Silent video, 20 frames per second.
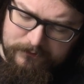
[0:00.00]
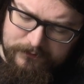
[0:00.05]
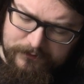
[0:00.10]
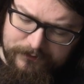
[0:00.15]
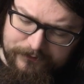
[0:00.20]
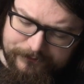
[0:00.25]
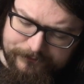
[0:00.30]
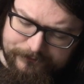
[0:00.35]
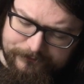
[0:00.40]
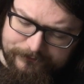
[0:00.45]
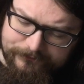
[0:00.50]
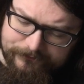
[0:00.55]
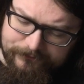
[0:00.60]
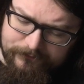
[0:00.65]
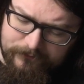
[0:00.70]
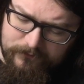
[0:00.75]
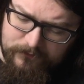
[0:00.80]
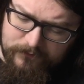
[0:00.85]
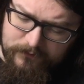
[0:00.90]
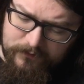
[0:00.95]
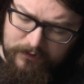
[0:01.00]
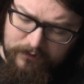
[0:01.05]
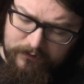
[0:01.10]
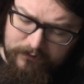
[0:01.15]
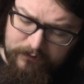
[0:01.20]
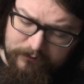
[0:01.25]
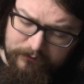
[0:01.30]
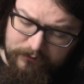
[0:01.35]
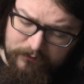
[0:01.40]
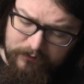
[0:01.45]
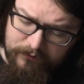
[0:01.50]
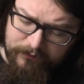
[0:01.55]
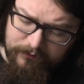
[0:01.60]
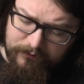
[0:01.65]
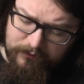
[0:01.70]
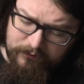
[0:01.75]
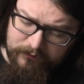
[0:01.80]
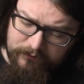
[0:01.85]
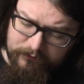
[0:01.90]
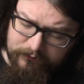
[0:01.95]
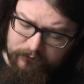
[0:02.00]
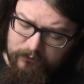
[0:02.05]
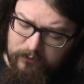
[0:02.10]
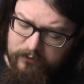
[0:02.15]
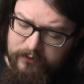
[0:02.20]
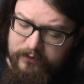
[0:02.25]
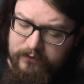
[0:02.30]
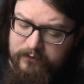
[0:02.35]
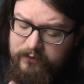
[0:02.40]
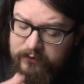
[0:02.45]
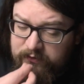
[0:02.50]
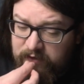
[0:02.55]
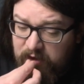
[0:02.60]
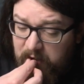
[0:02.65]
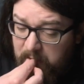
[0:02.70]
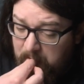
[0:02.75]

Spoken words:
But yeah, I think it's quite nice.